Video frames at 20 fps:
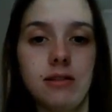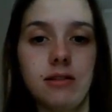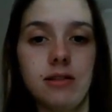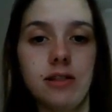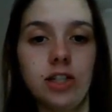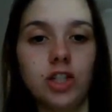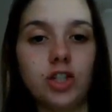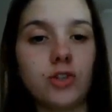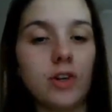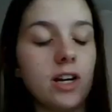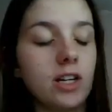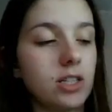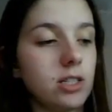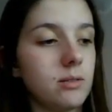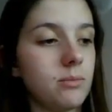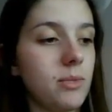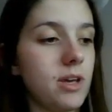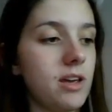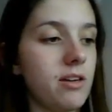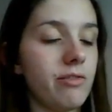distracted
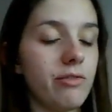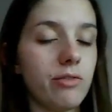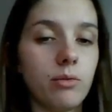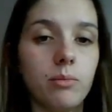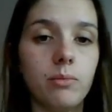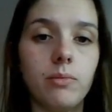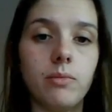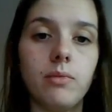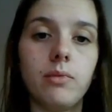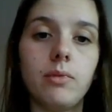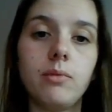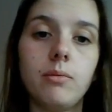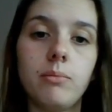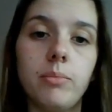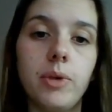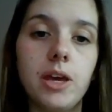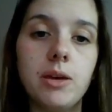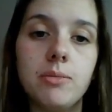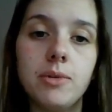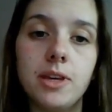me from
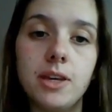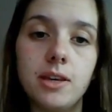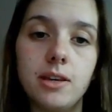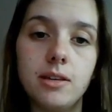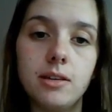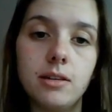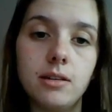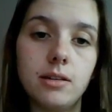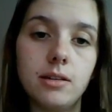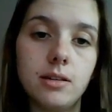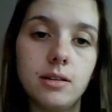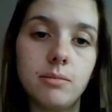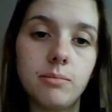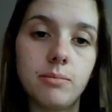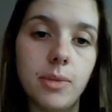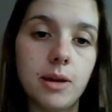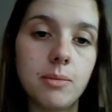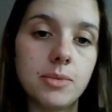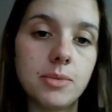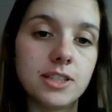baby
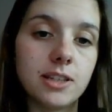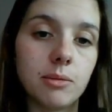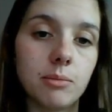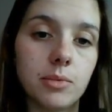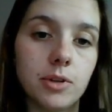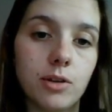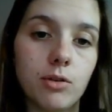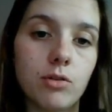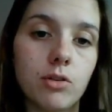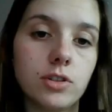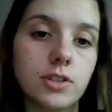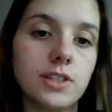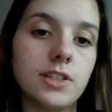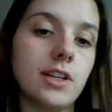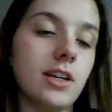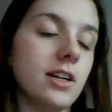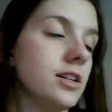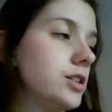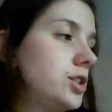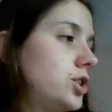sampler cross
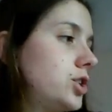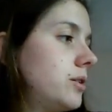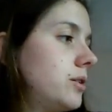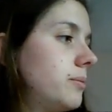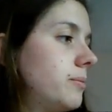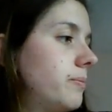stitch,